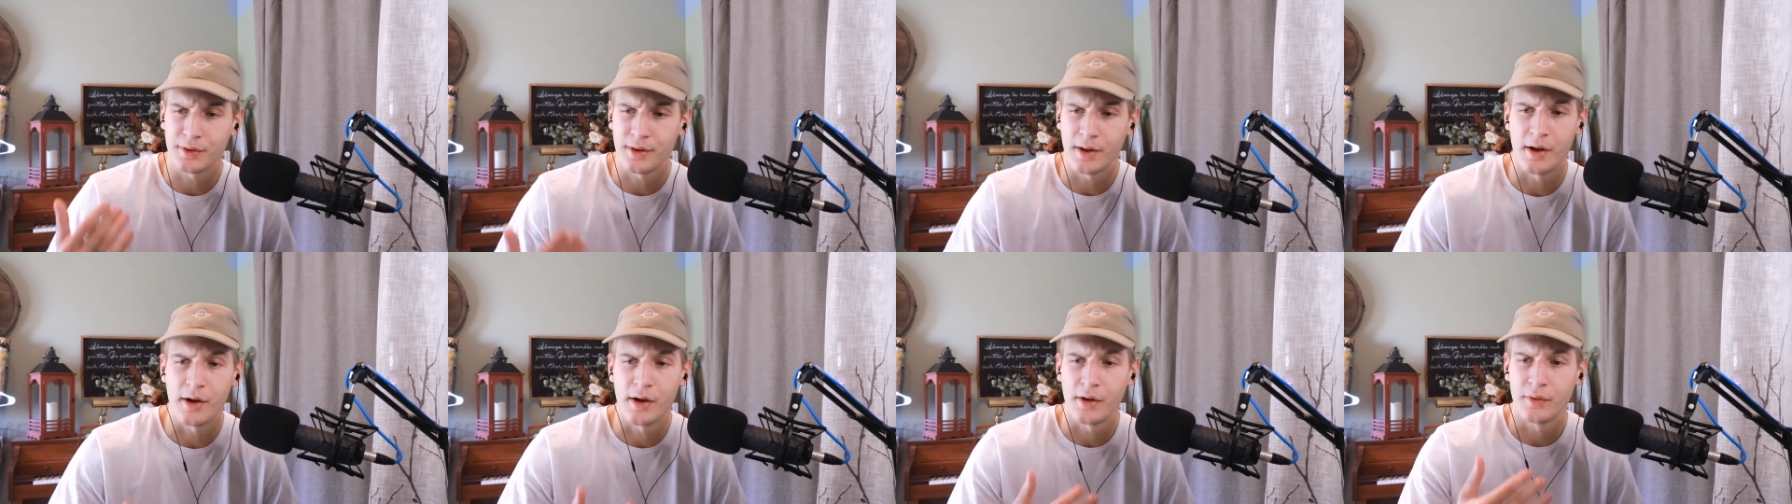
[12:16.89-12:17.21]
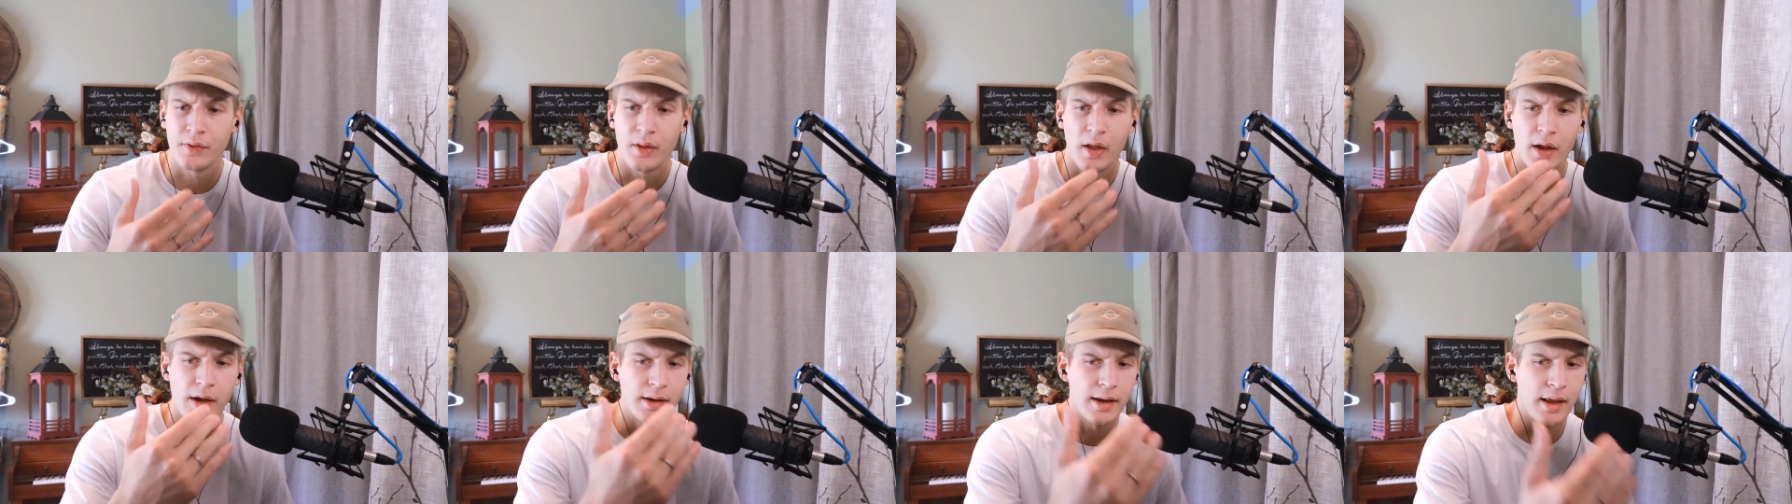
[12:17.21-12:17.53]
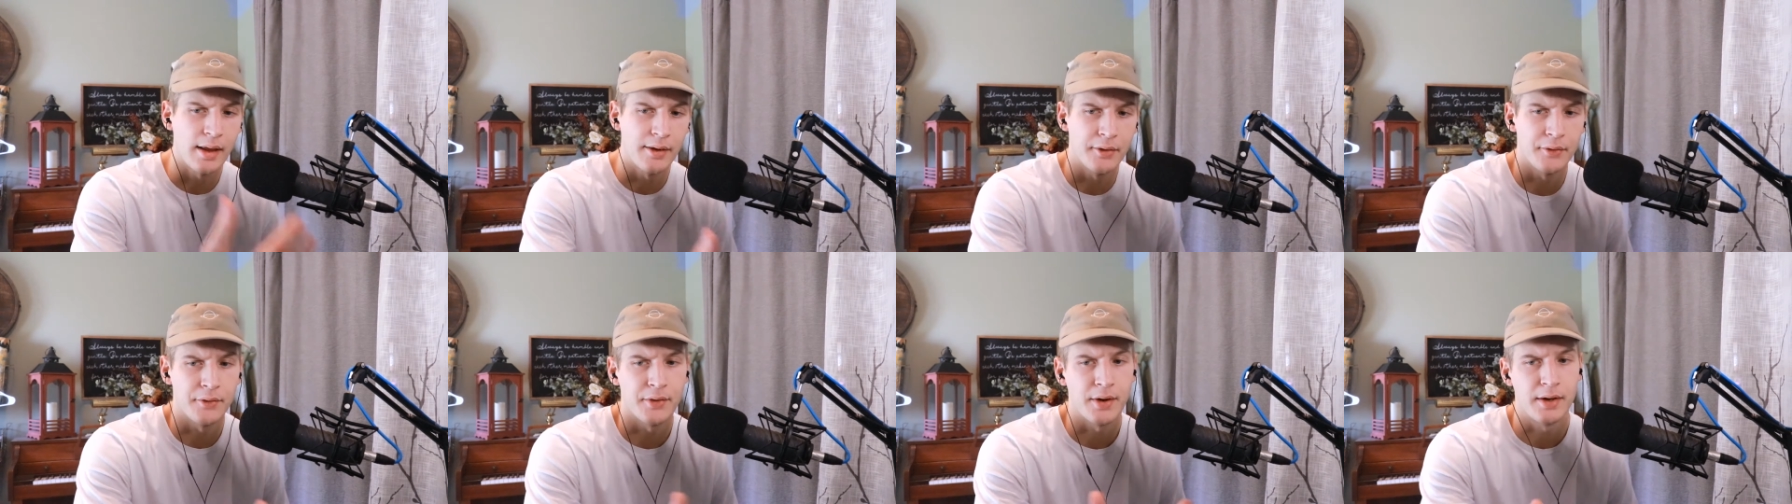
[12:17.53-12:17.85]
online
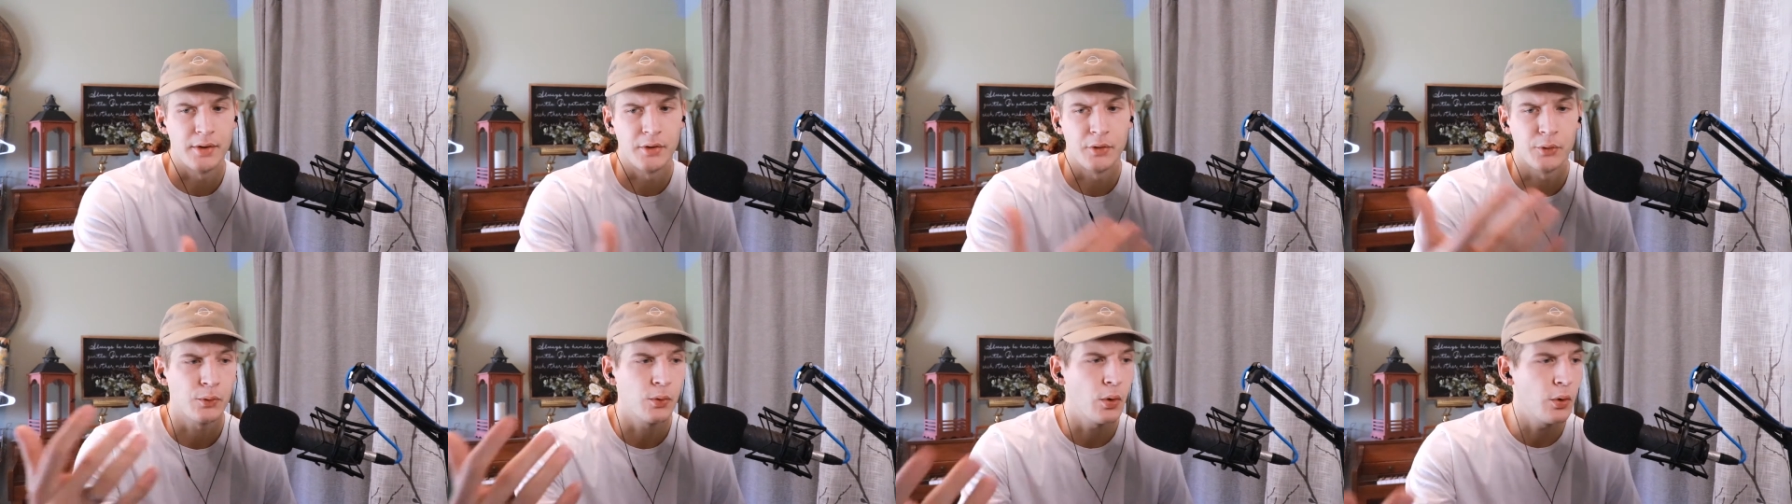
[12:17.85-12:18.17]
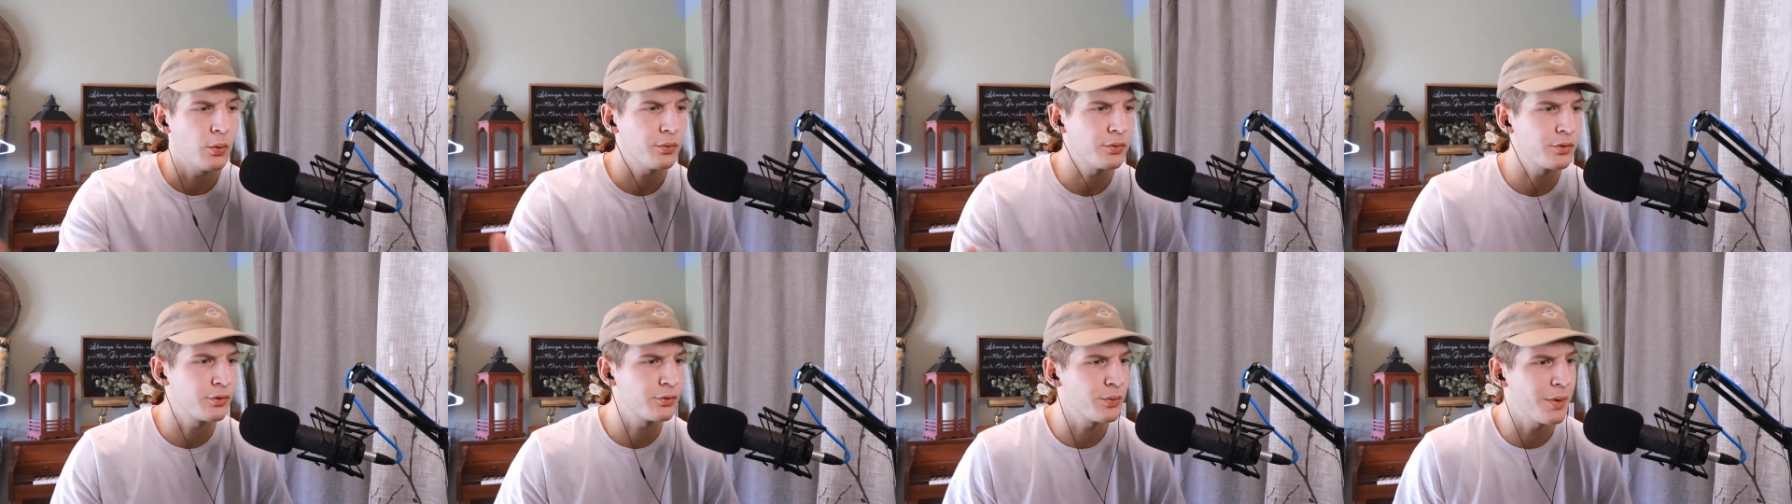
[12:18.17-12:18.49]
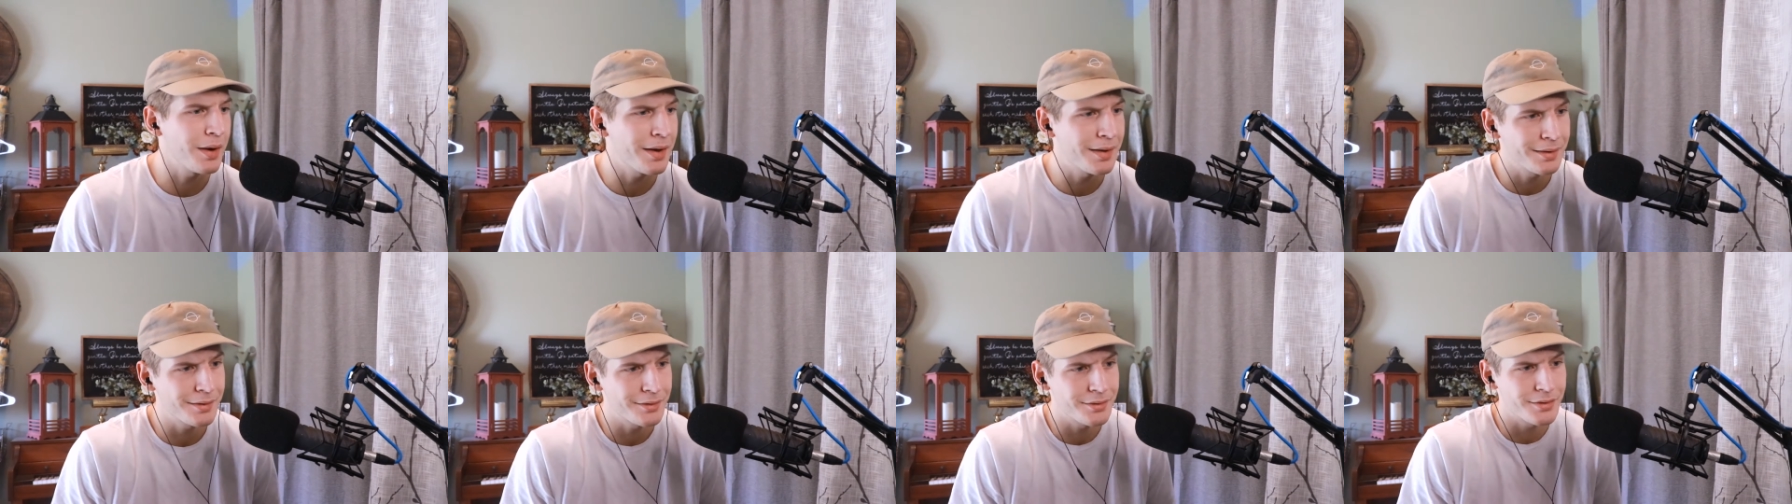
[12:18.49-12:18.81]
entertainer growth
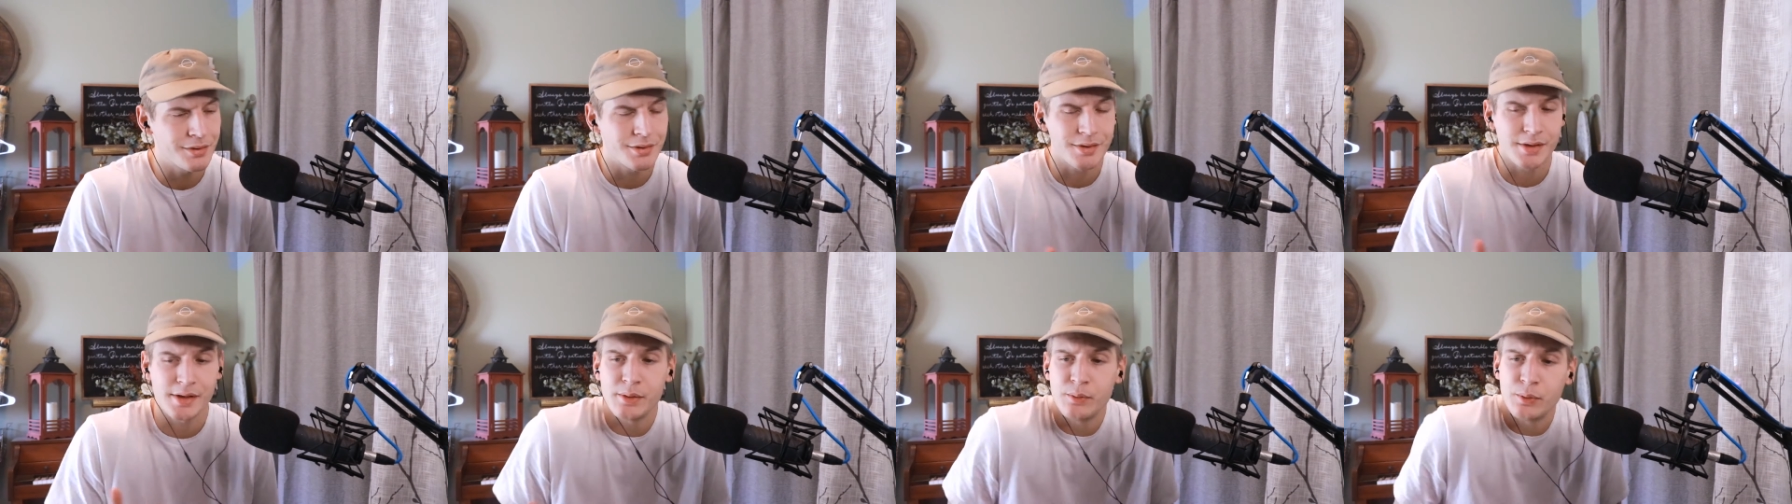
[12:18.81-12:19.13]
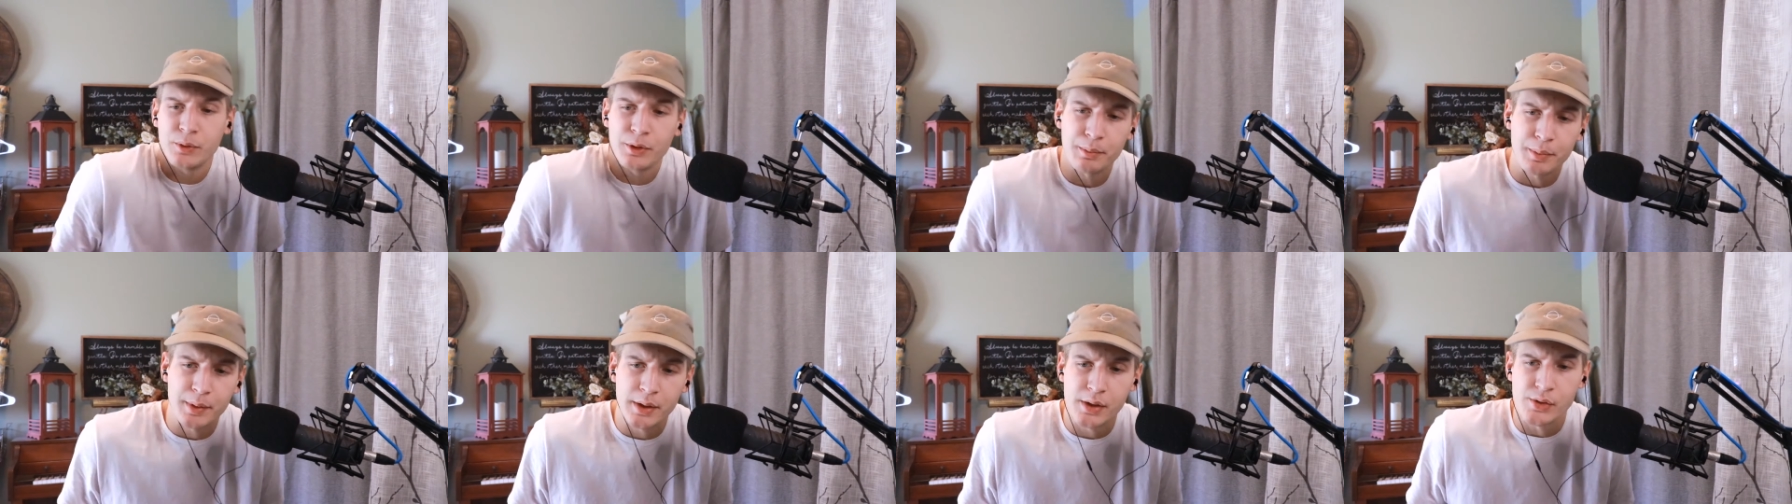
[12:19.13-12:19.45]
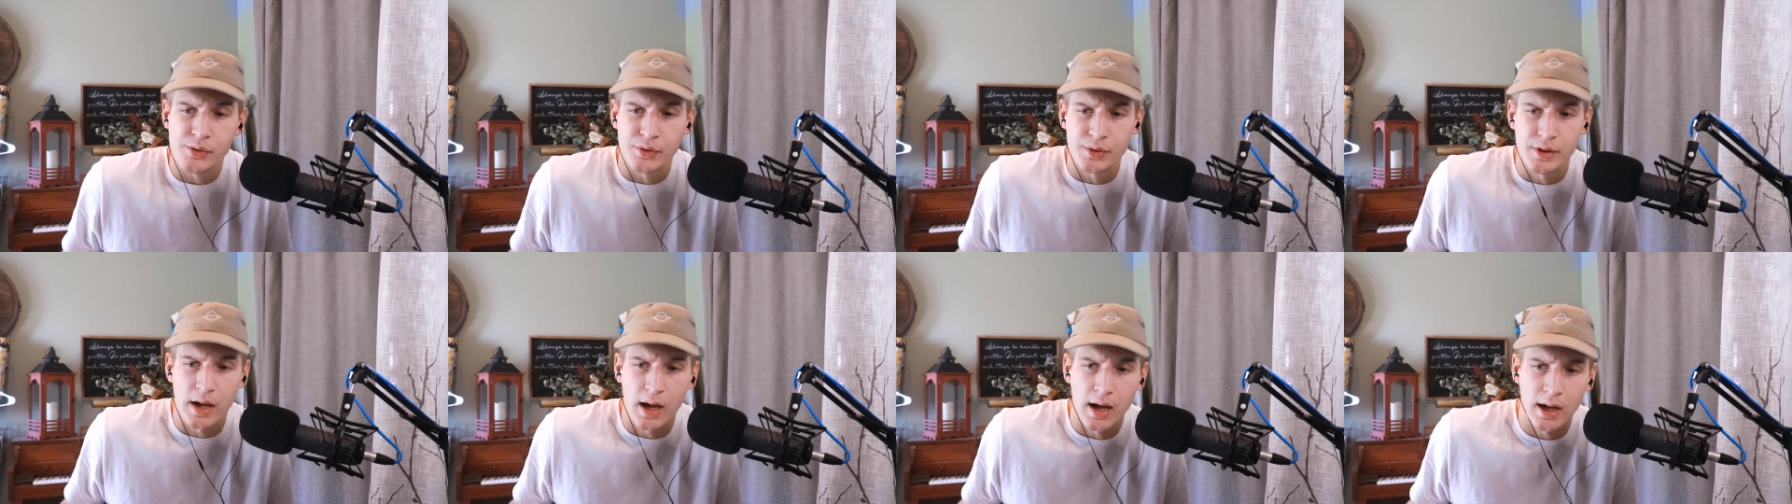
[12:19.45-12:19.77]
strategies? It would appear
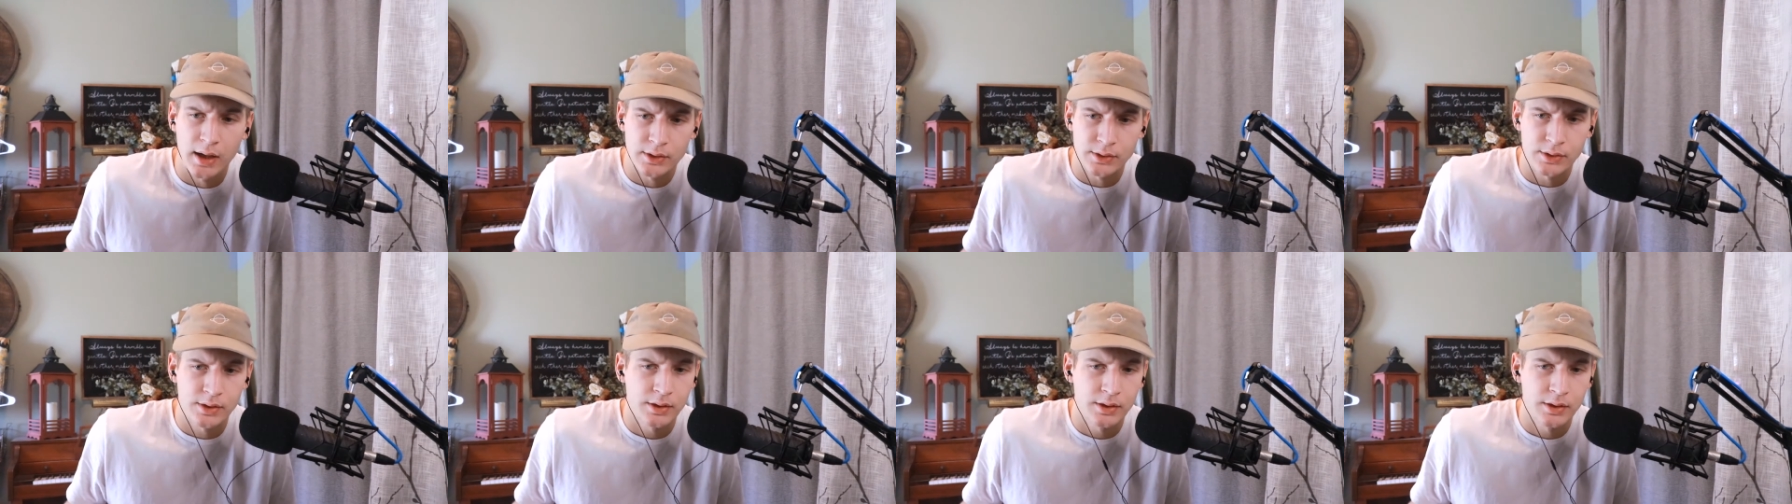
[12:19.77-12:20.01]
not.